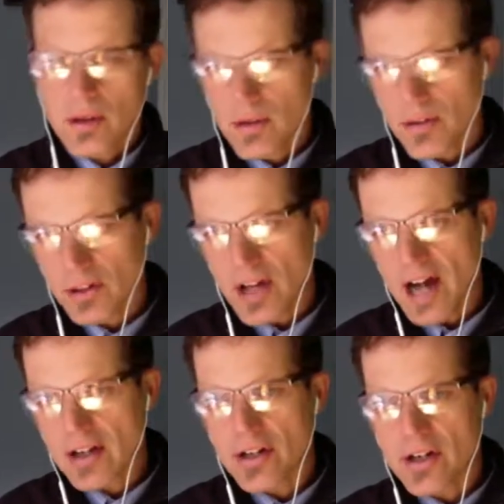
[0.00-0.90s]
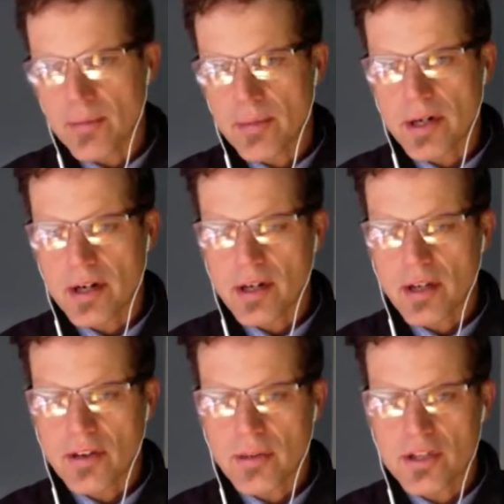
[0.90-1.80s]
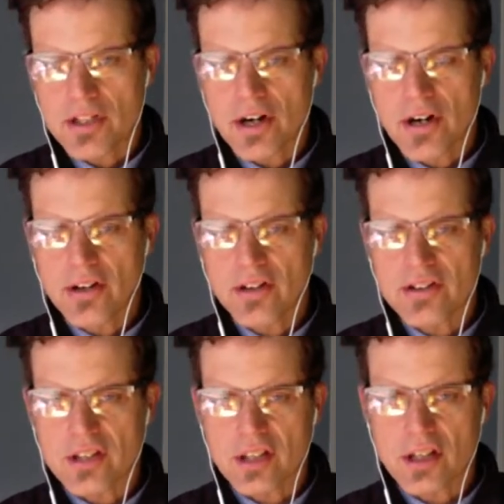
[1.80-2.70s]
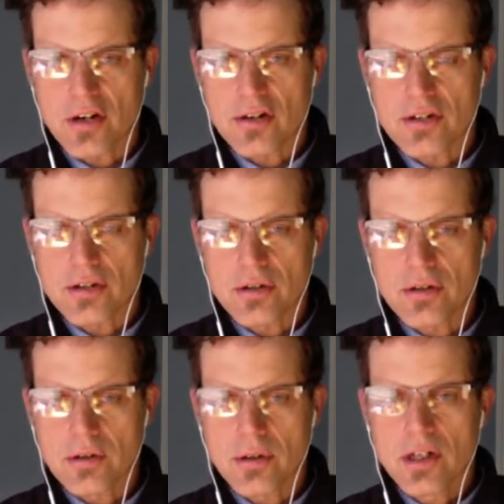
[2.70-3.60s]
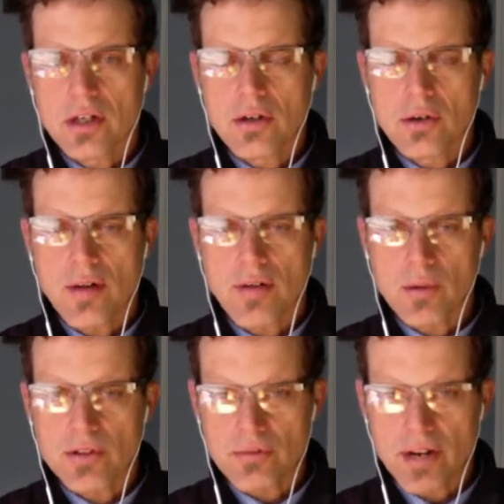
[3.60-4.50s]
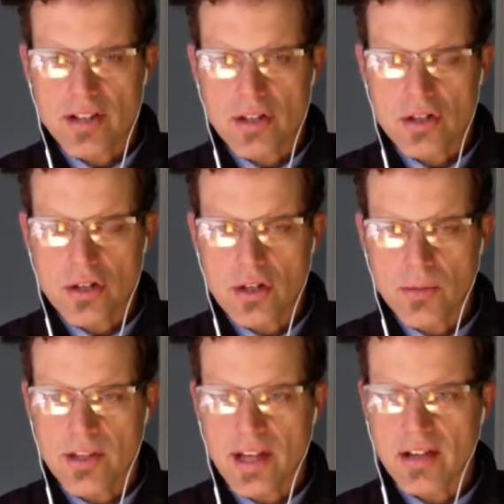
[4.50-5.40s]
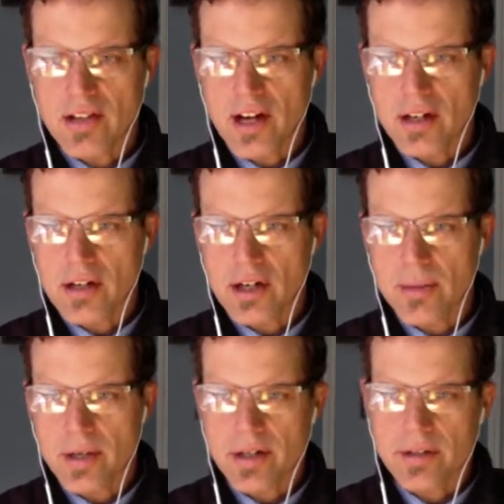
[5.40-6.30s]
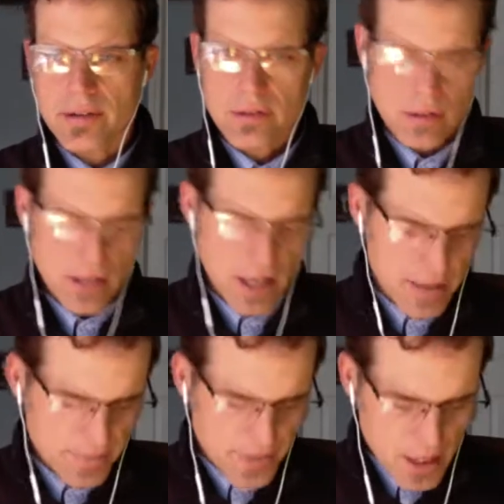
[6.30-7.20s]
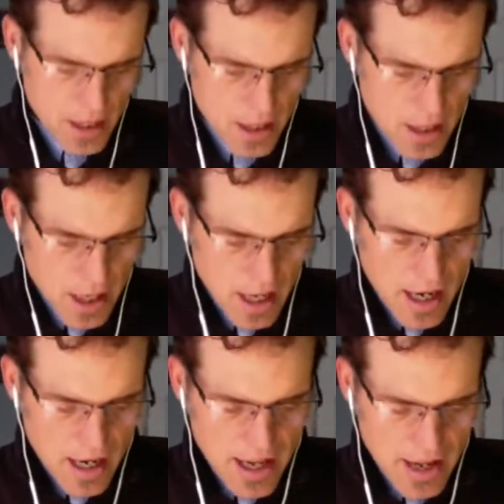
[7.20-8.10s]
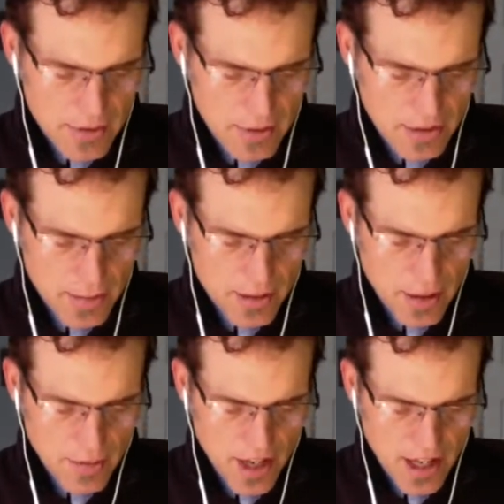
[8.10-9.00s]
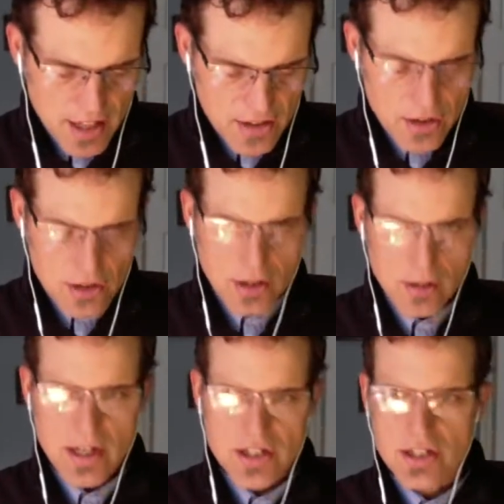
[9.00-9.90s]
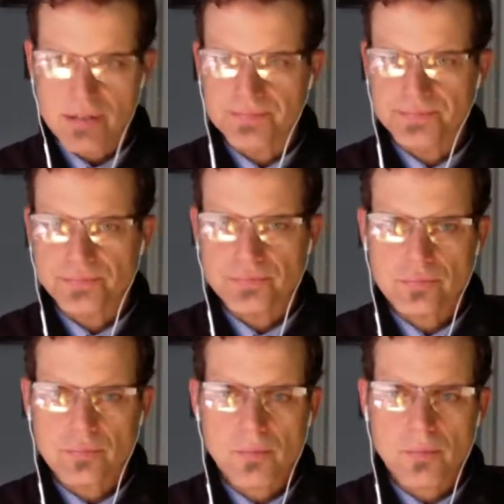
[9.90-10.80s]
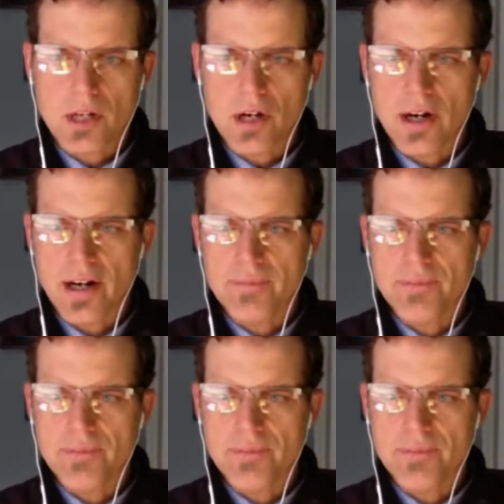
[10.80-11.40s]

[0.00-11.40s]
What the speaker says: locker number, the material is going to go to whoever was registered with that locker number. Okay. Ezra, let me know if that answers your question. All right.